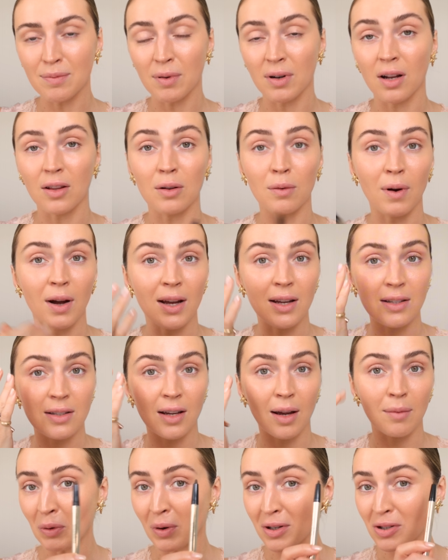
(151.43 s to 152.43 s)
but otherwise
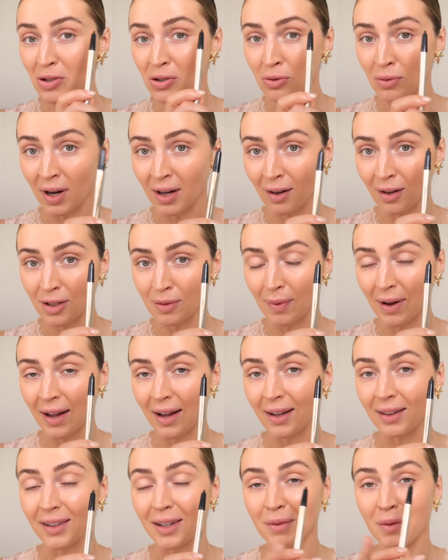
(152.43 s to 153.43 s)
I'm going straight onto my
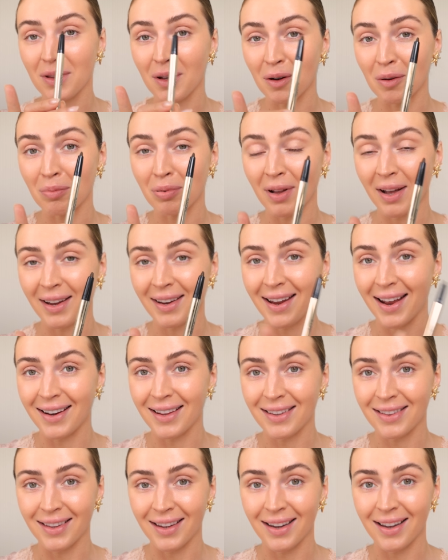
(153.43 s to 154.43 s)
eyelid without applying
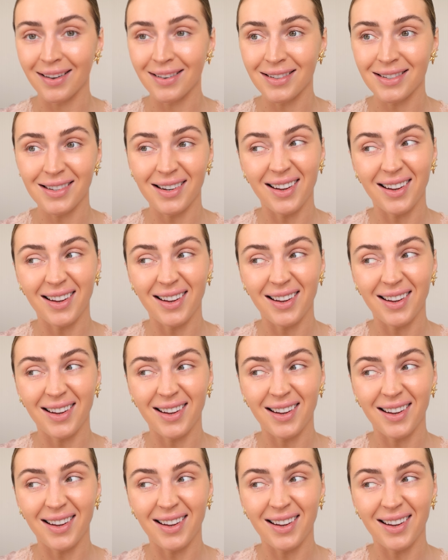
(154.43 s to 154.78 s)
anything else.